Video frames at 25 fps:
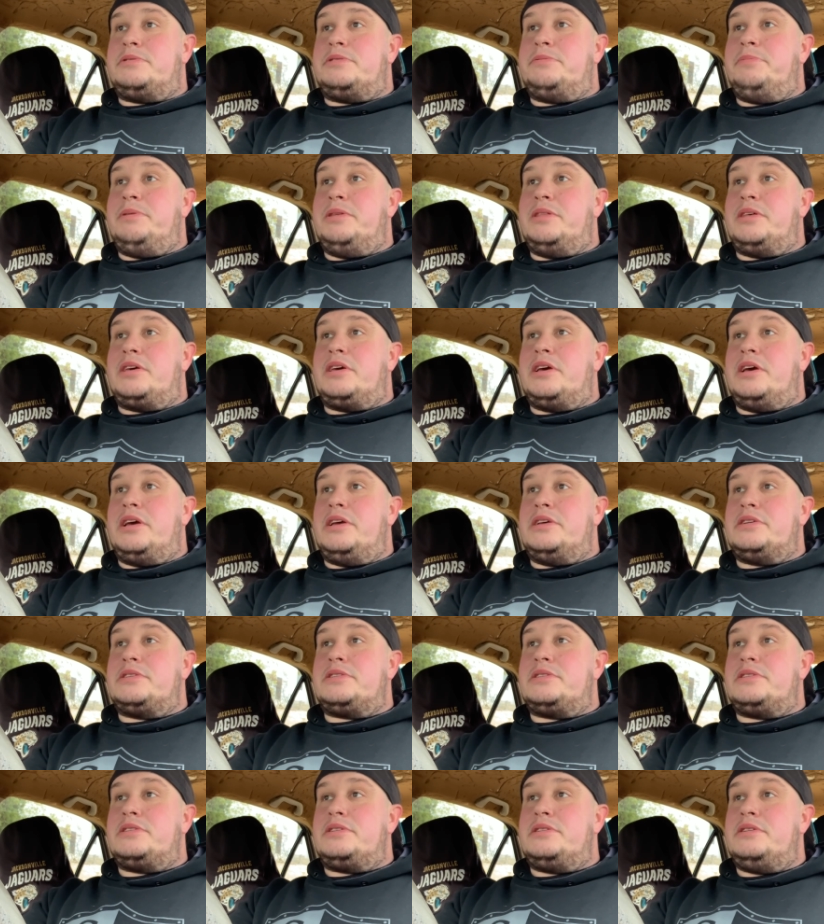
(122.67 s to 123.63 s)
to be the
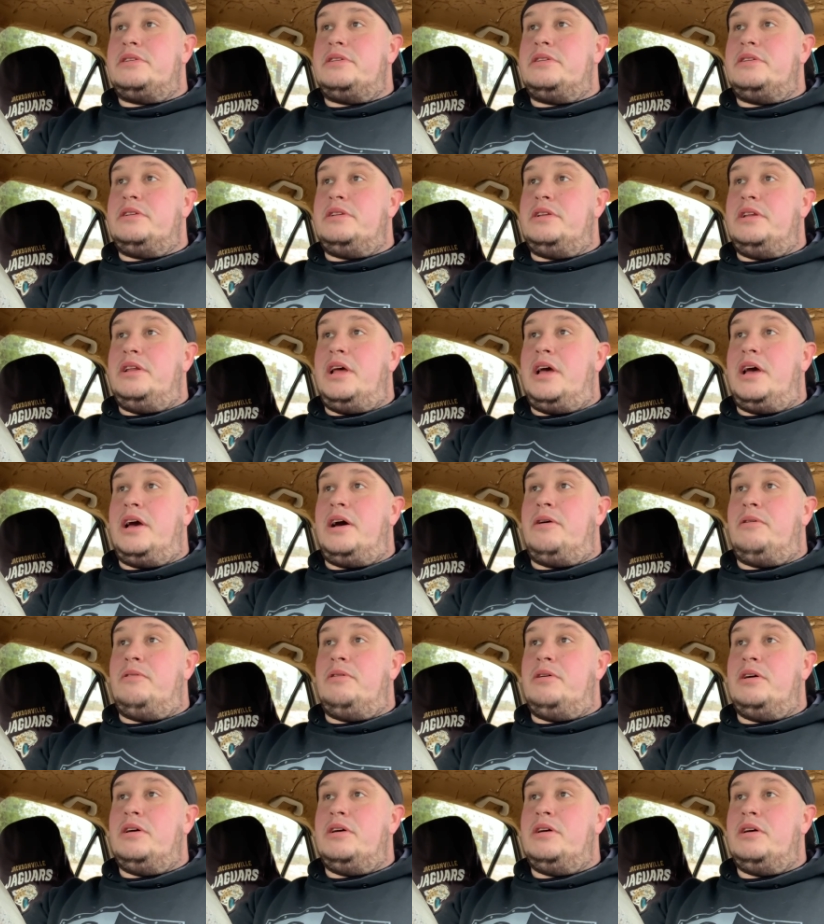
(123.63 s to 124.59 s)
case.
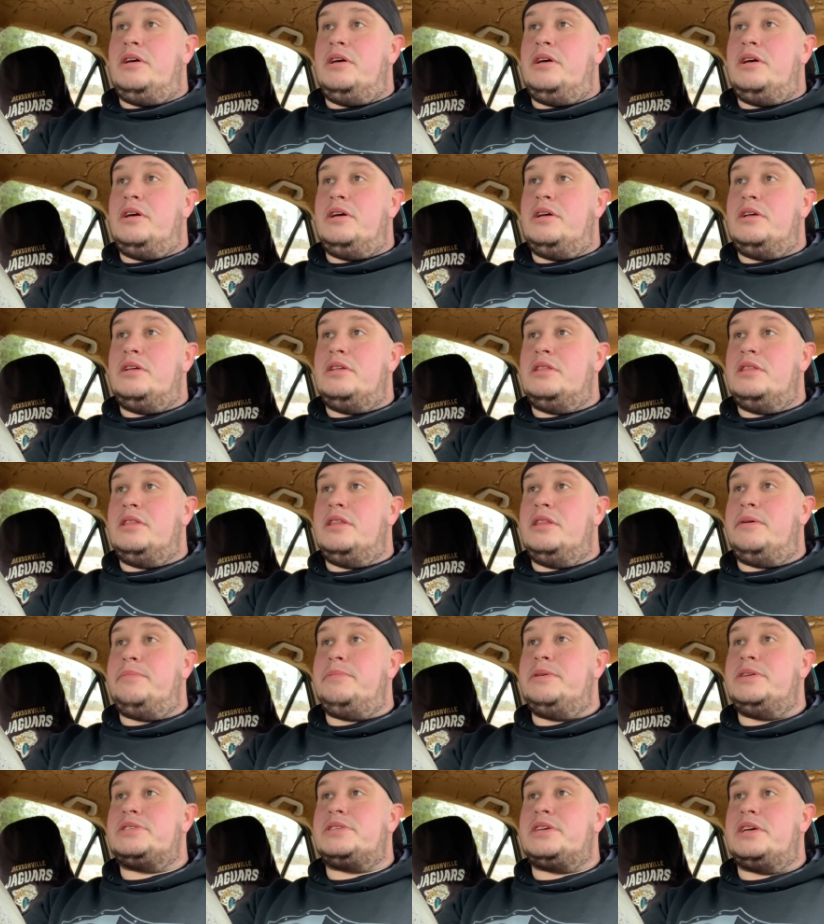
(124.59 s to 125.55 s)
Now,
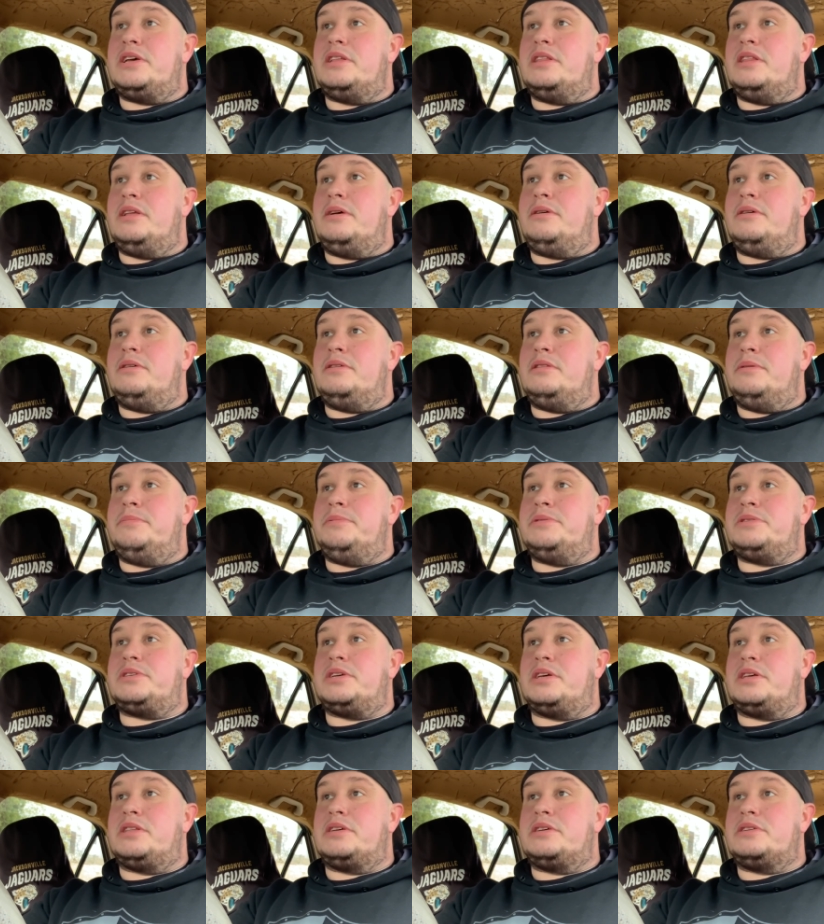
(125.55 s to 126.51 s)
let me say uh, let me
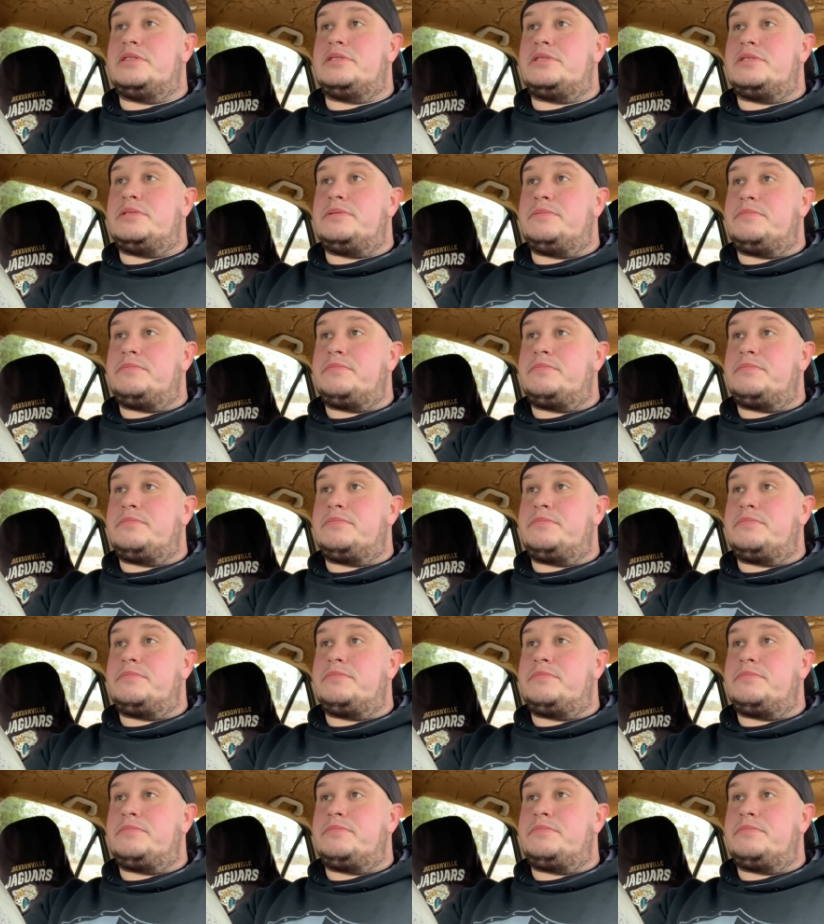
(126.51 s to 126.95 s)
say this.